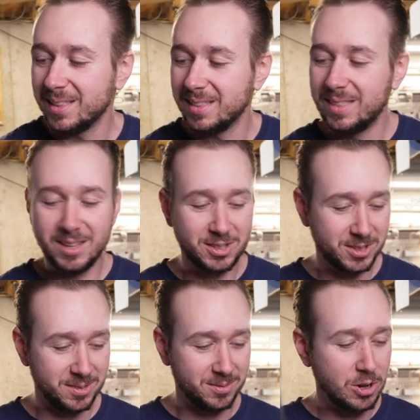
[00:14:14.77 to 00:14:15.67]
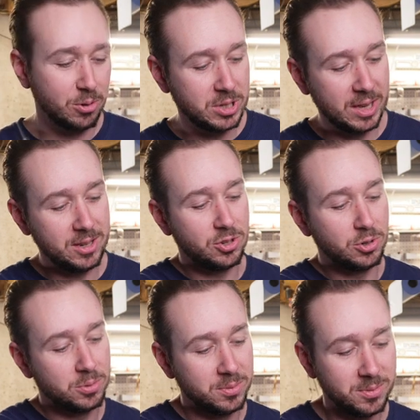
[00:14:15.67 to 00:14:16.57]
this goes
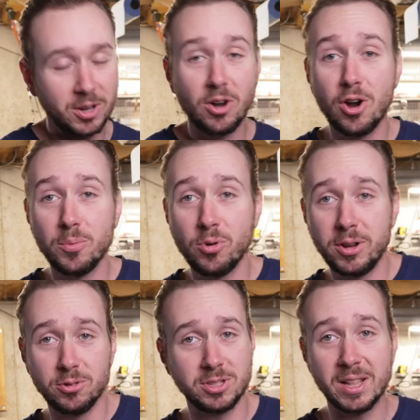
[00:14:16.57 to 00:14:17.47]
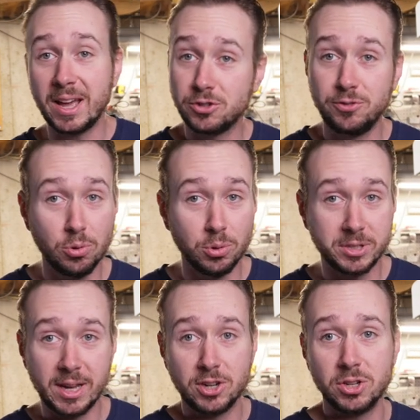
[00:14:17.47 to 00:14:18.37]
into the carburetor slash fuel
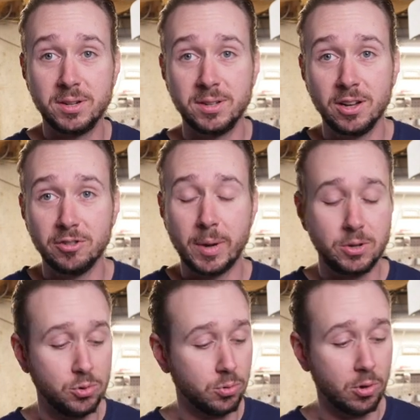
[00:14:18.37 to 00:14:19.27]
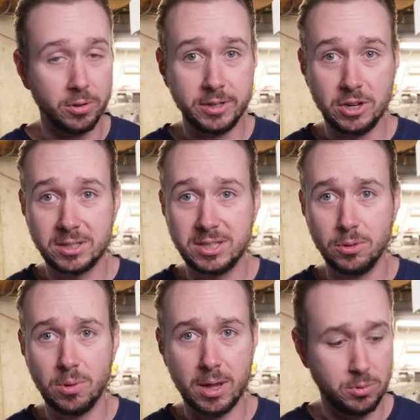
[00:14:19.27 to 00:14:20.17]
section of my tool roll. And you can see
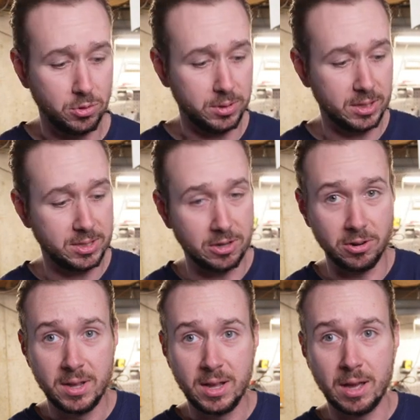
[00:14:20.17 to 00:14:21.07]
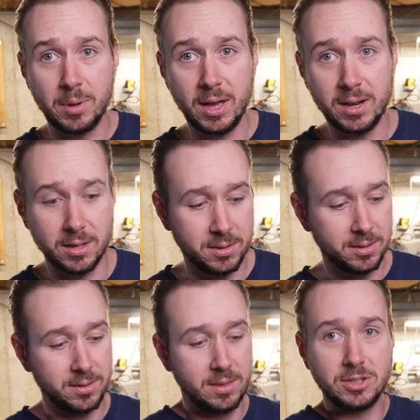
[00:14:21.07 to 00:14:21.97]
the way I'm doing this here. kind of
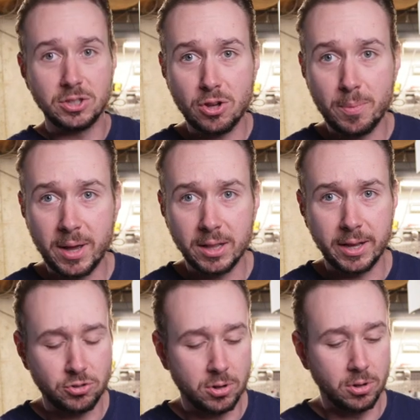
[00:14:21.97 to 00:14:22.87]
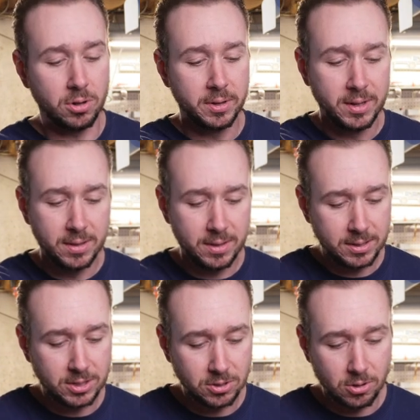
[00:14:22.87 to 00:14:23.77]
this is all my electrical.
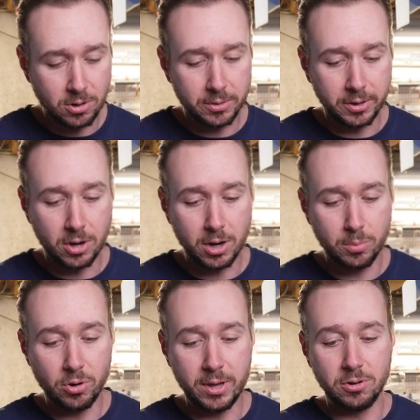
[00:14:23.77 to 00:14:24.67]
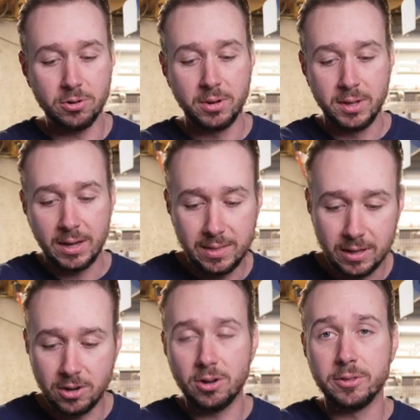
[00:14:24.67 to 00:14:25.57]
This is all the carburetor. And
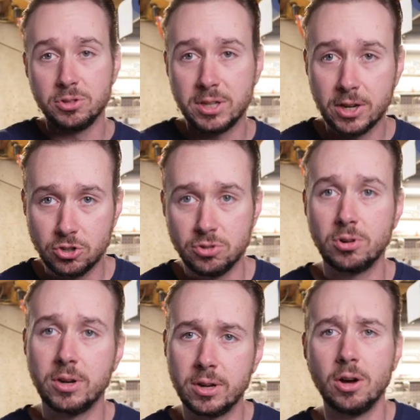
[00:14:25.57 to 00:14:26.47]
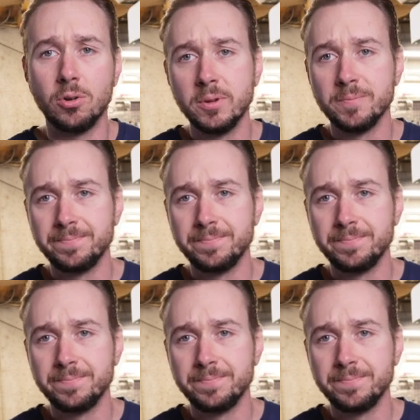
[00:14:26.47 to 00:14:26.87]
then our other sections are going to go